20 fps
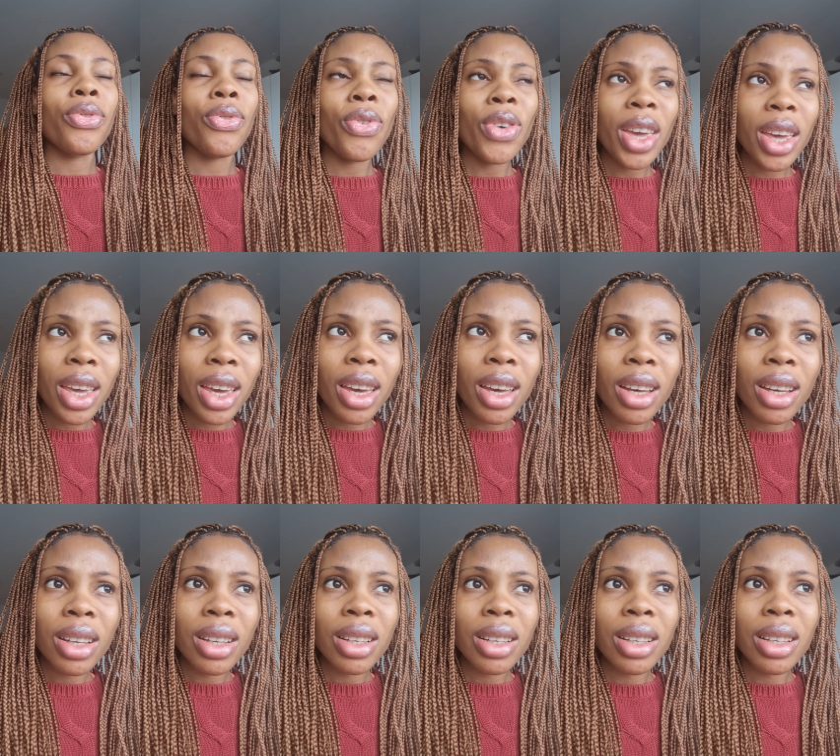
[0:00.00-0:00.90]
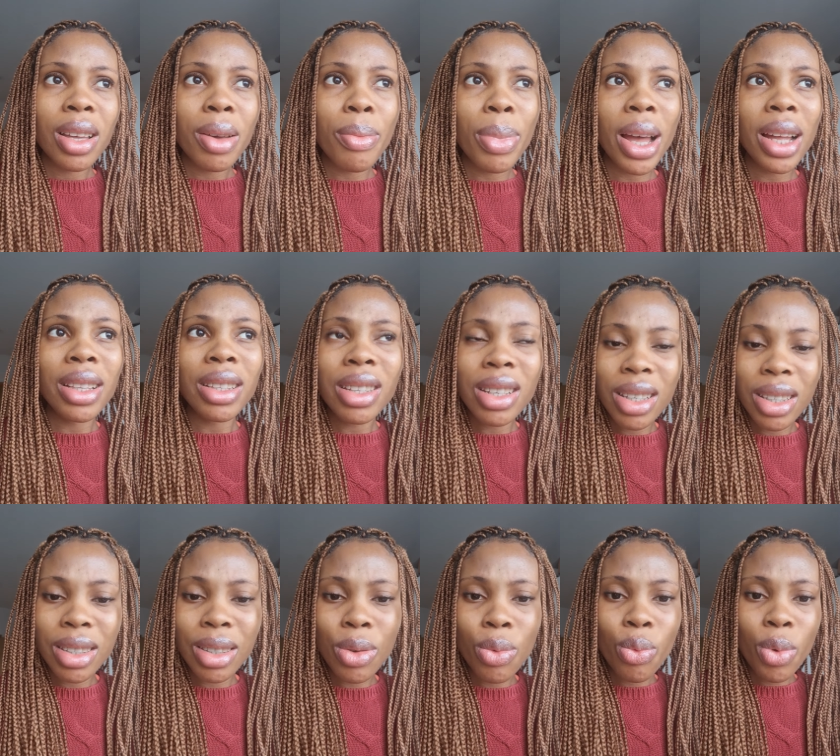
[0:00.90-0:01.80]
think about
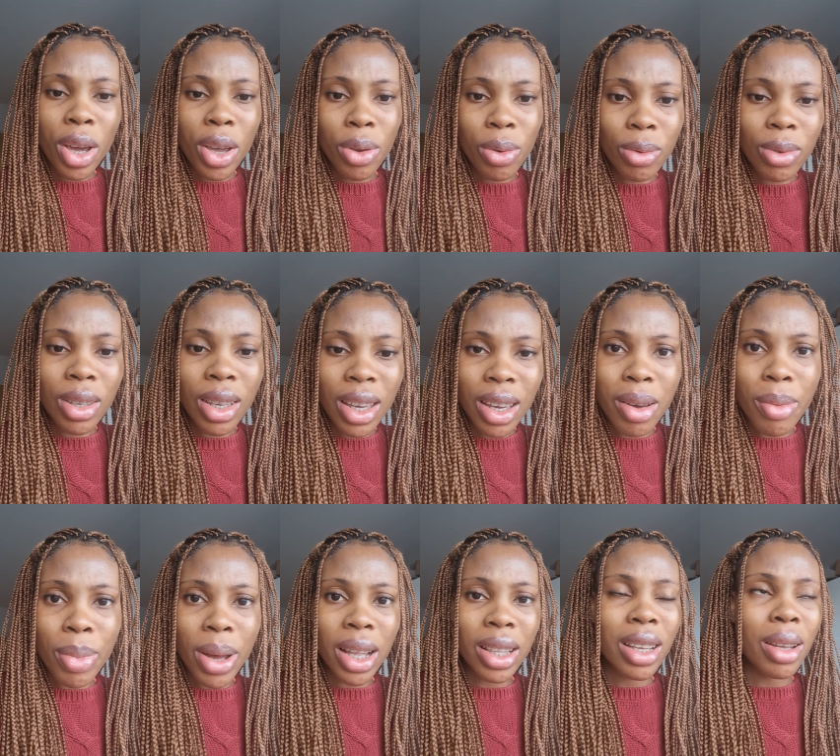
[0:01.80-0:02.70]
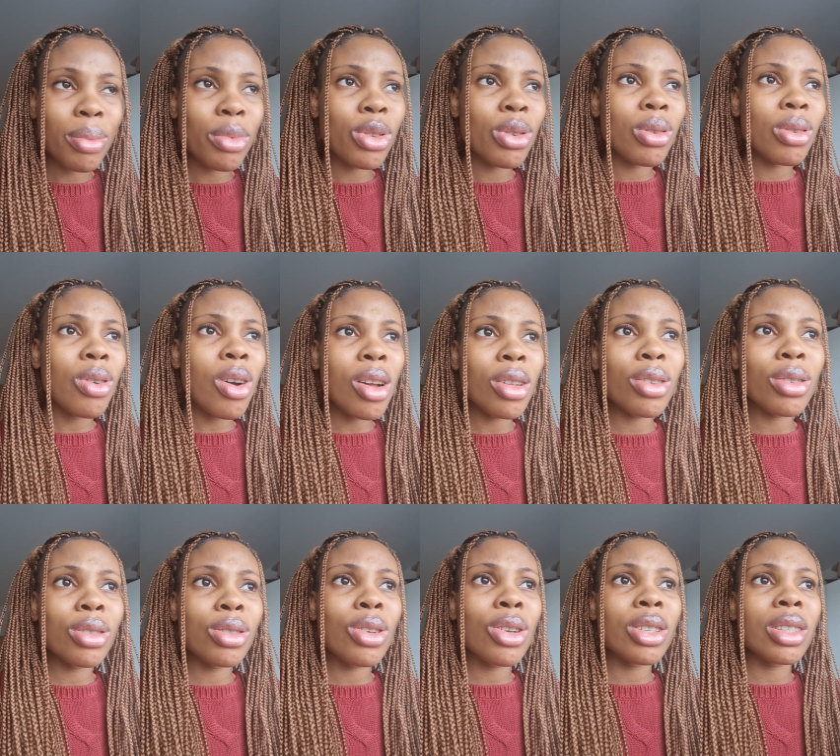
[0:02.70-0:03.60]
things the way you think about them. God
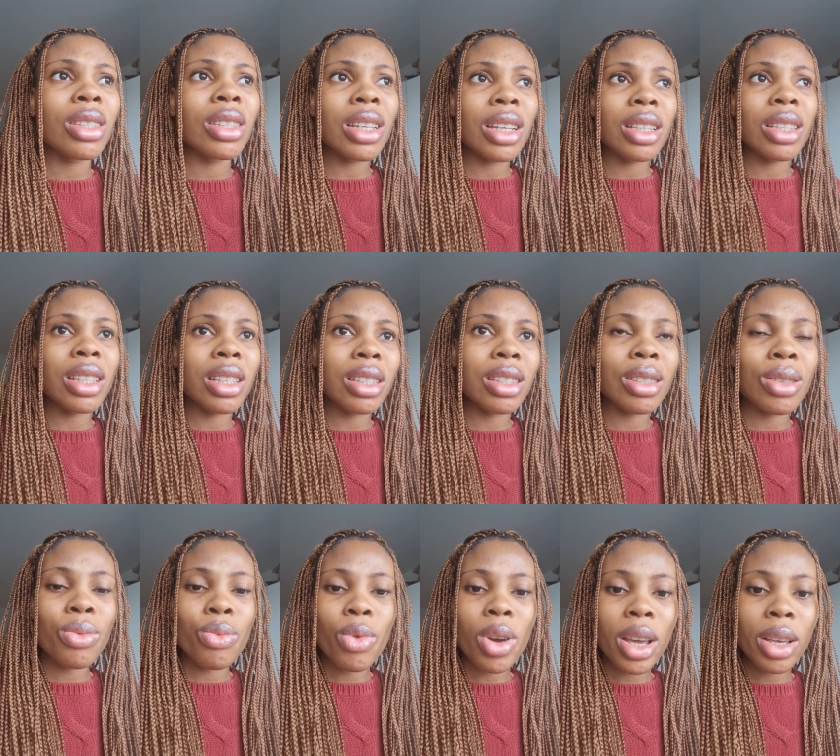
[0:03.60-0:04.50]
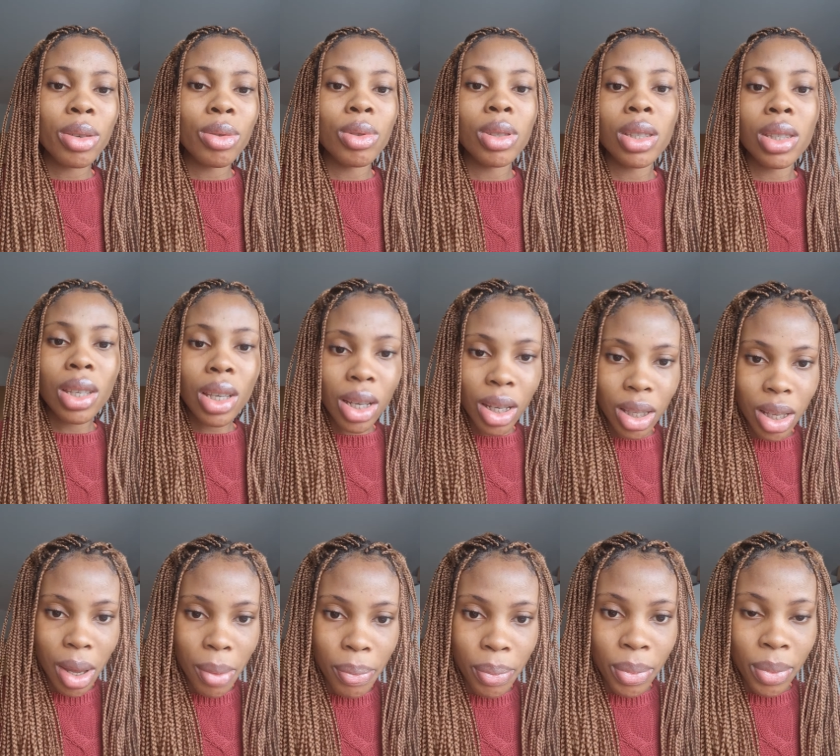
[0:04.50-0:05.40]
does not see things the way you see
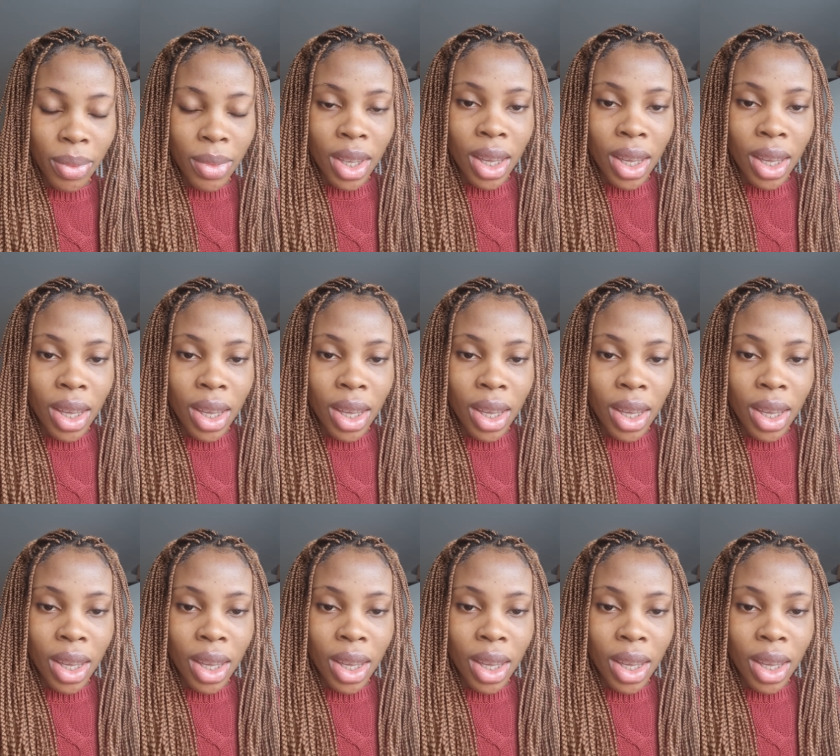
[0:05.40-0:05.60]
them.